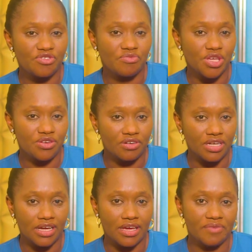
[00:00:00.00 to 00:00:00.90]
from a young
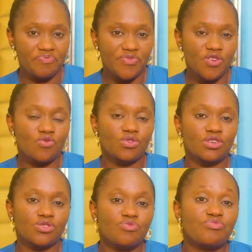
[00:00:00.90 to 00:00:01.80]
guy, we would
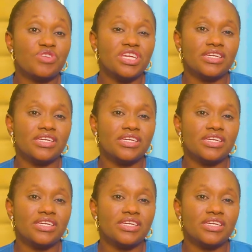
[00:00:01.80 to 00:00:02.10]
also bring